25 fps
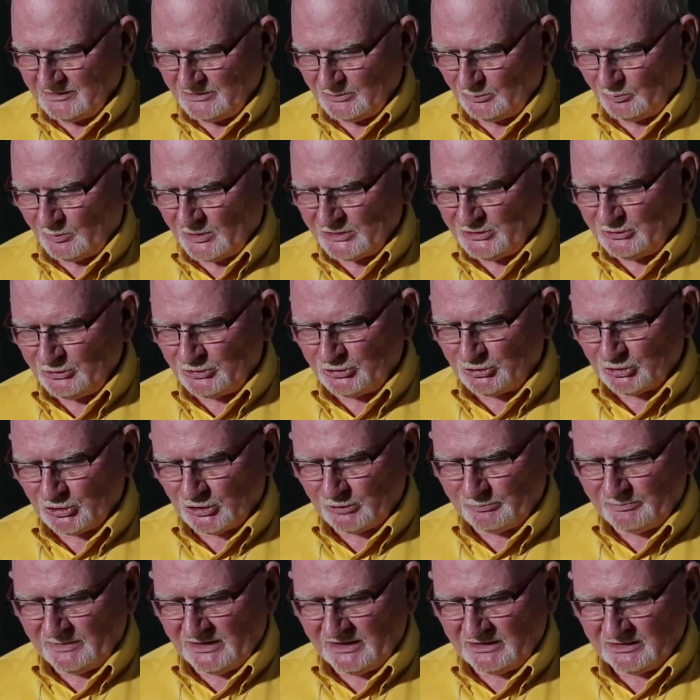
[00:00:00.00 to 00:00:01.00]
the one who
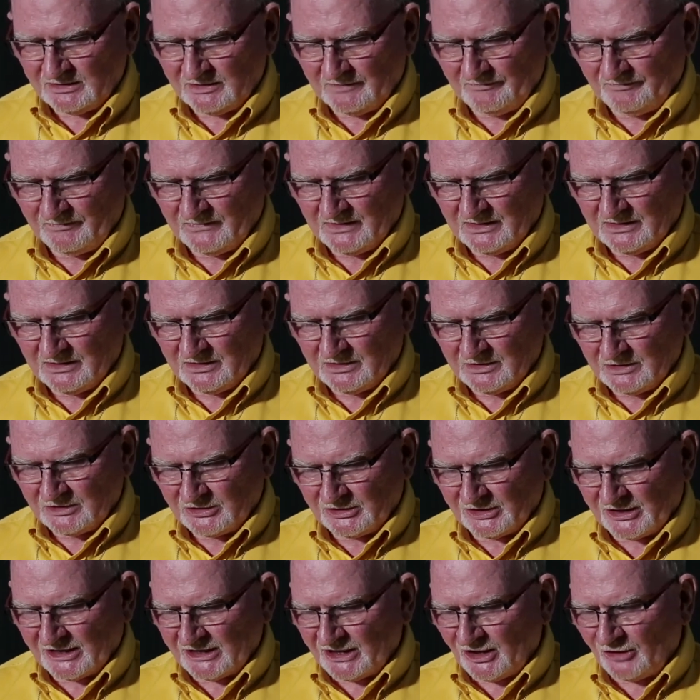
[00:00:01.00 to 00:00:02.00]
told me
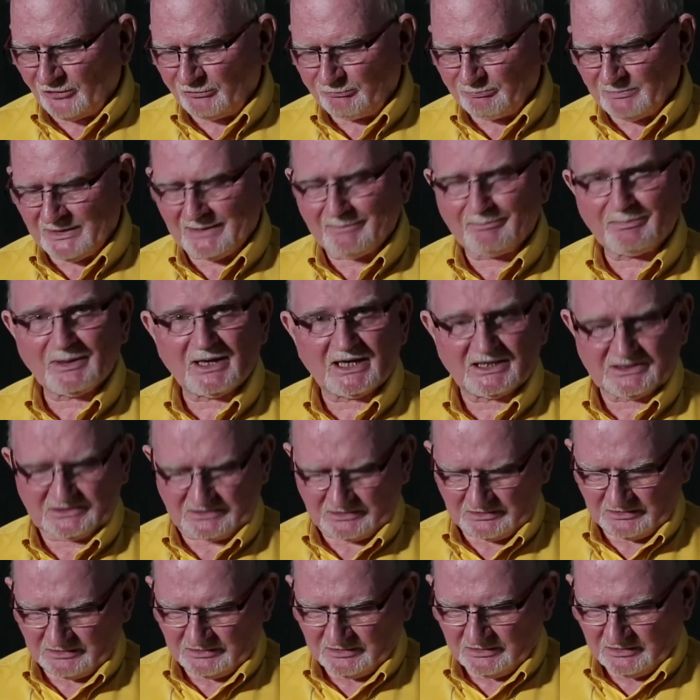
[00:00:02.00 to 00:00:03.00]
to get off my
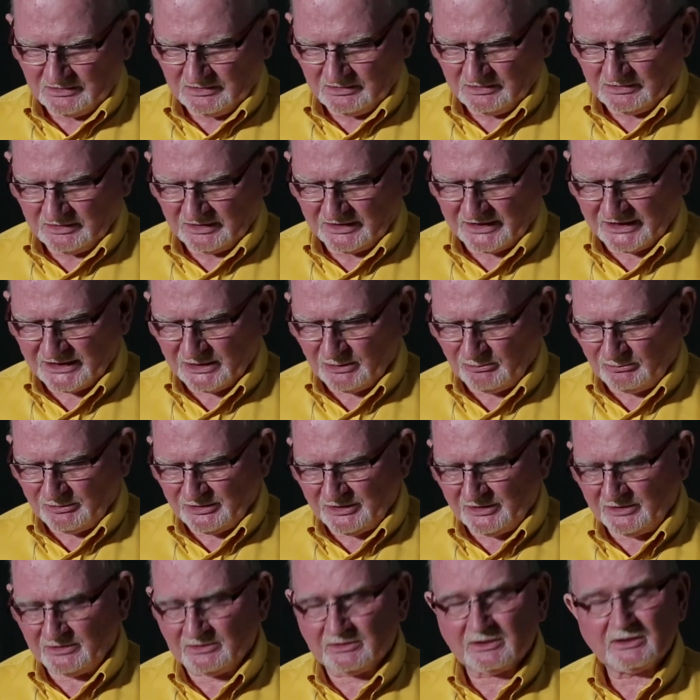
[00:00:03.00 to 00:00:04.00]
butt, get out
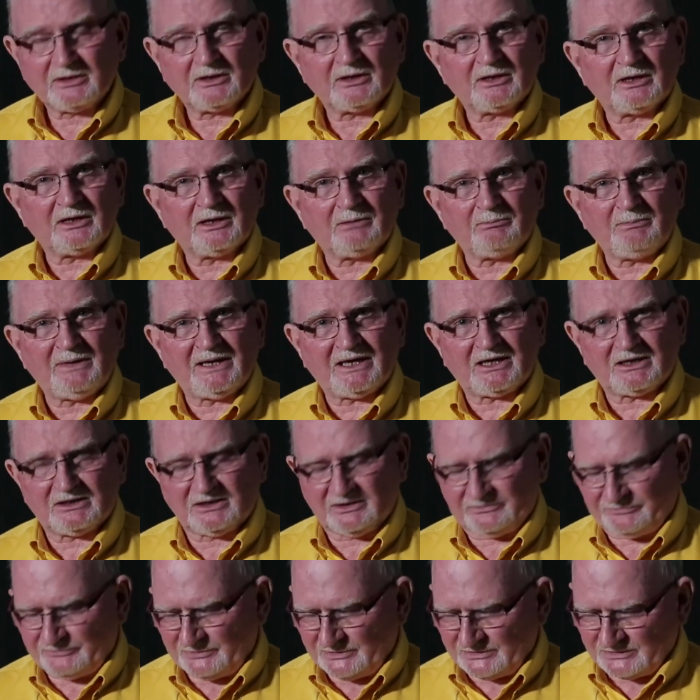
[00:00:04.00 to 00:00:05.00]
there and make a
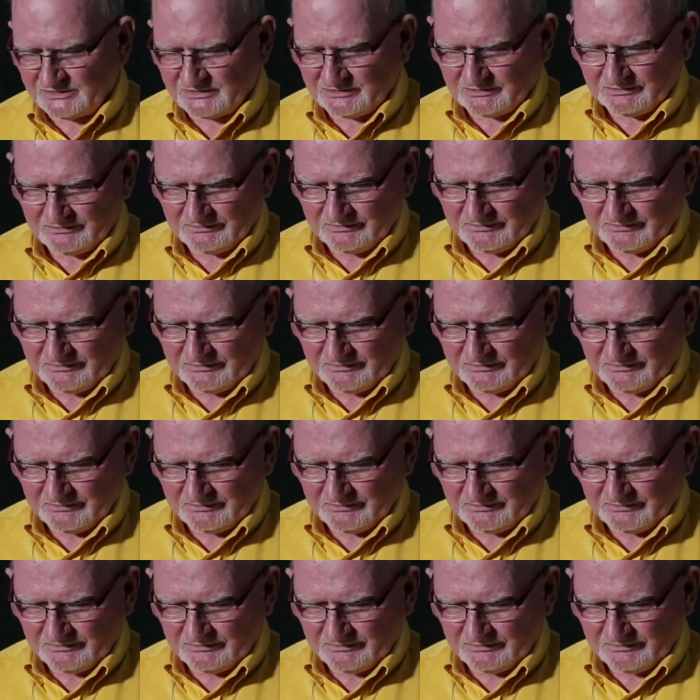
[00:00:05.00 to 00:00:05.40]
difference.